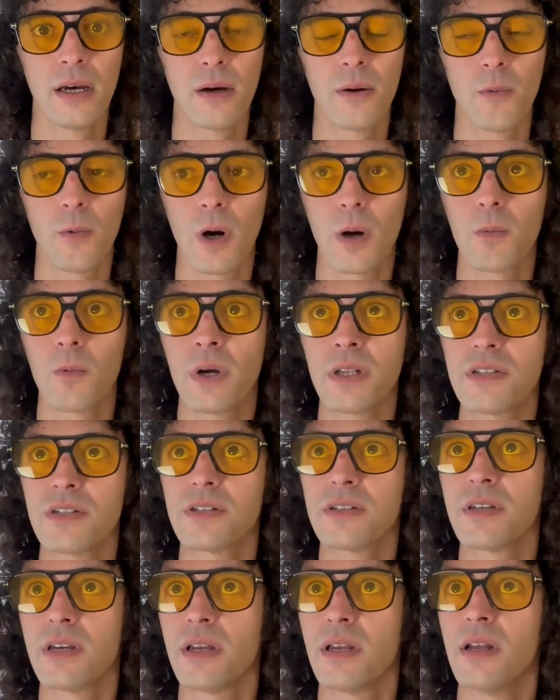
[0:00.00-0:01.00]
what
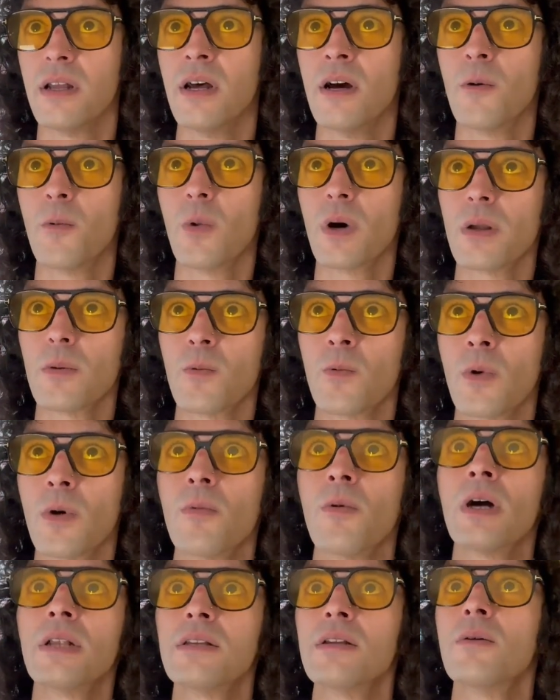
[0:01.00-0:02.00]
once what, what
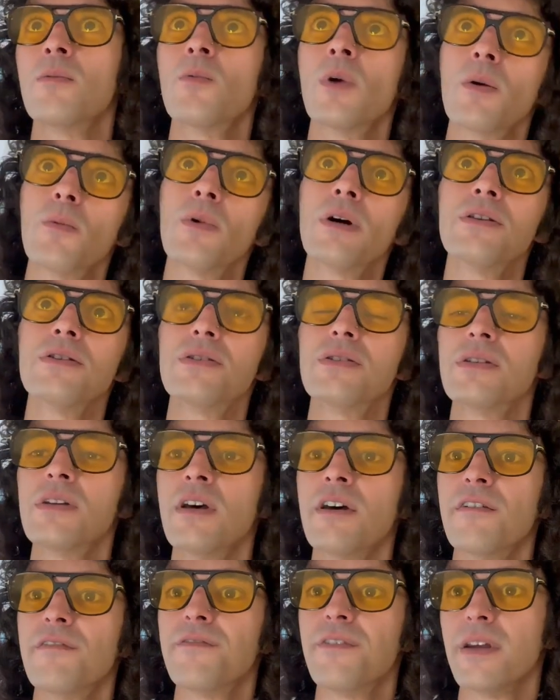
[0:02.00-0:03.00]
what what
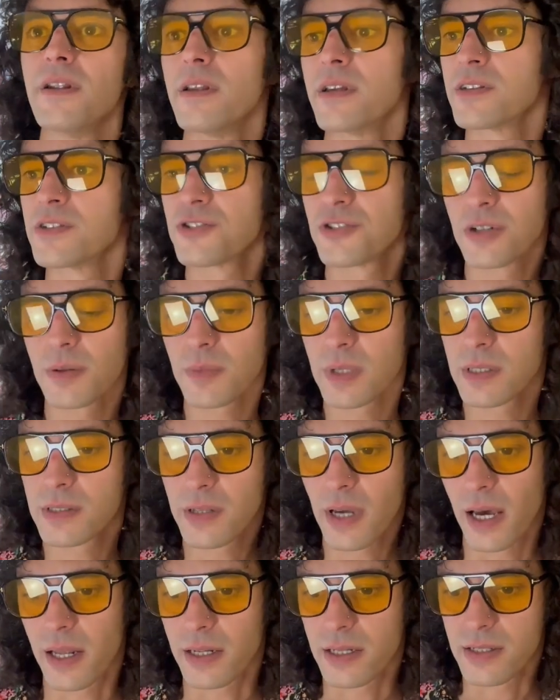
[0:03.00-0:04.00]
once fit extremely
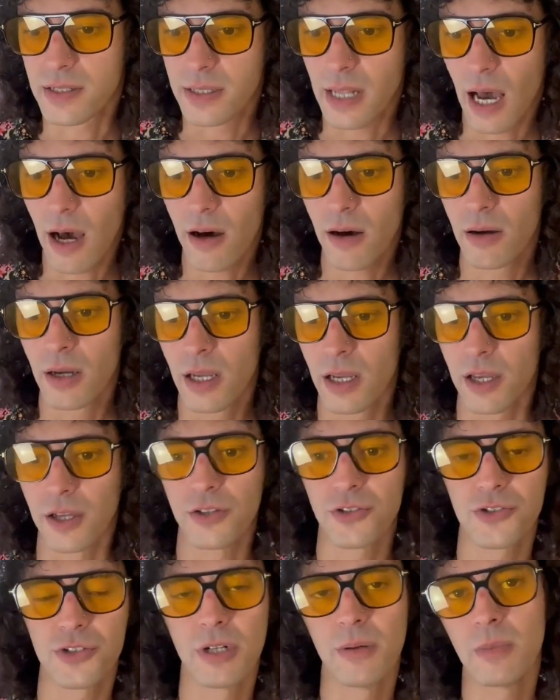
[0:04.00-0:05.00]
tight is now
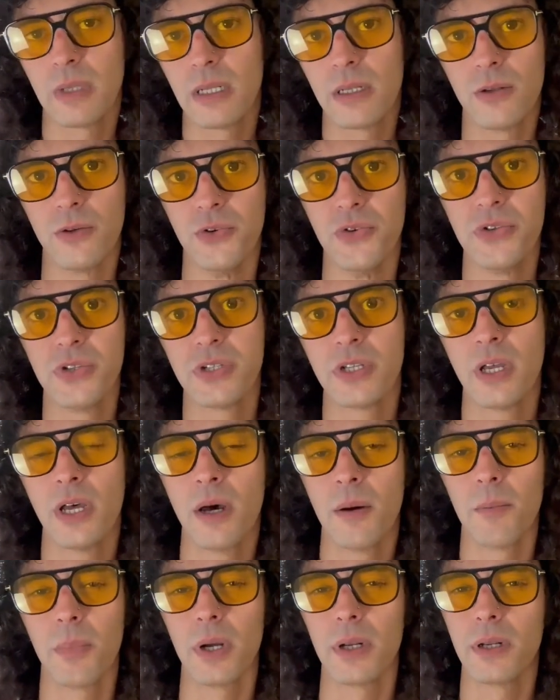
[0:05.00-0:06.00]
extremely loose
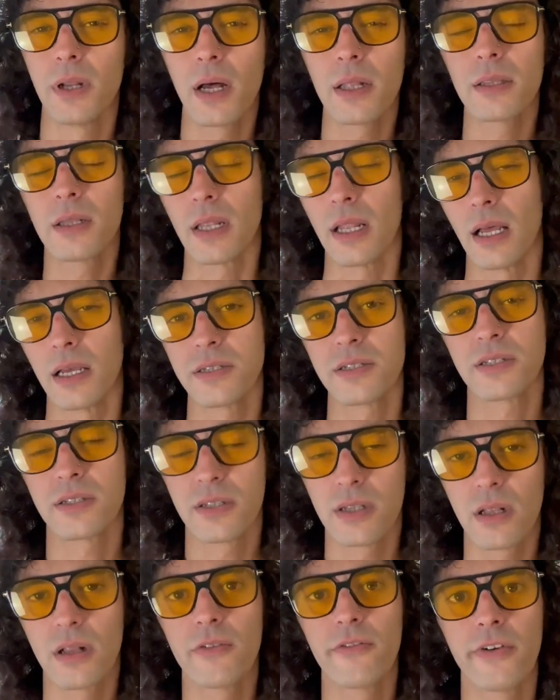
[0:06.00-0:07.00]
but nonetheless
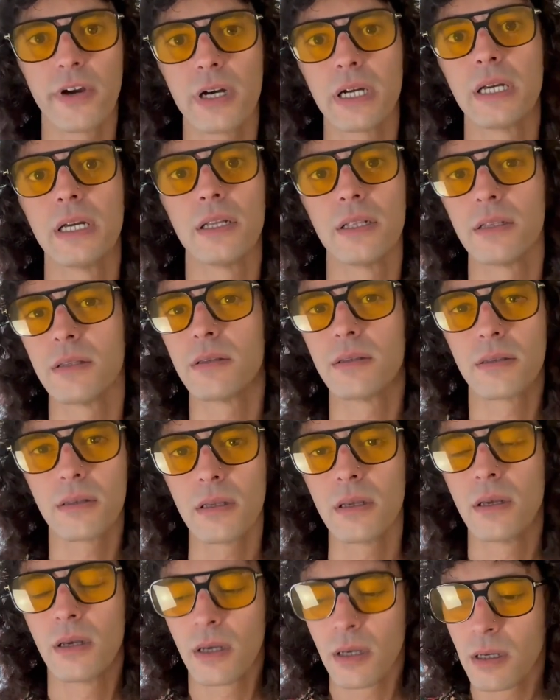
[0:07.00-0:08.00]
still very
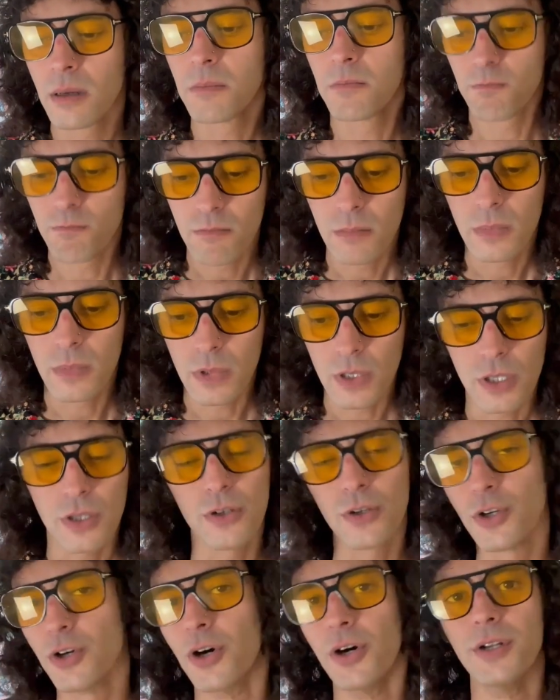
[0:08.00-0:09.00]

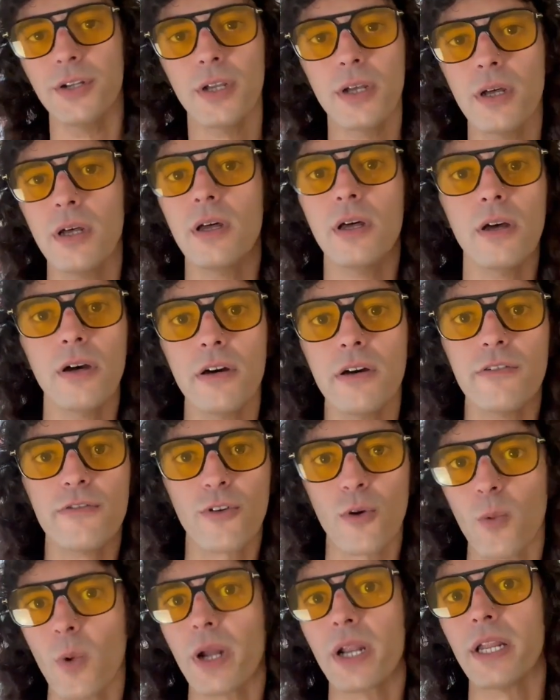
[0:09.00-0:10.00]
good
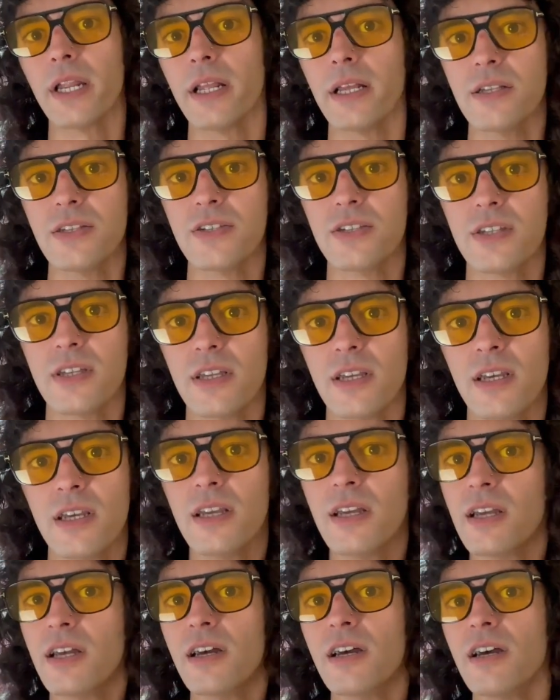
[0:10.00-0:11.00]
for what it is
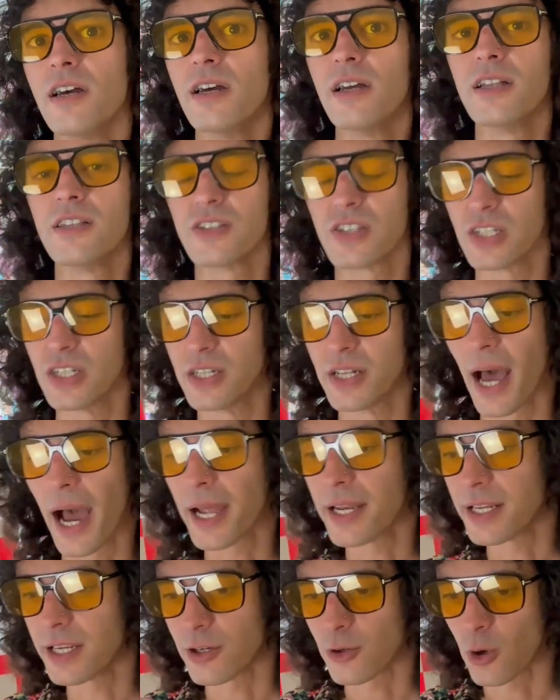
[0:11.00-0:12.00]
it's a
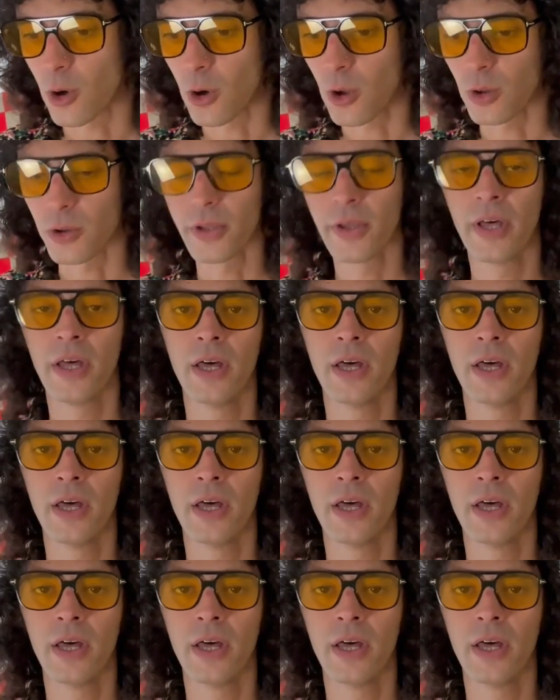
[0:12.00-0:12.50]
90 year old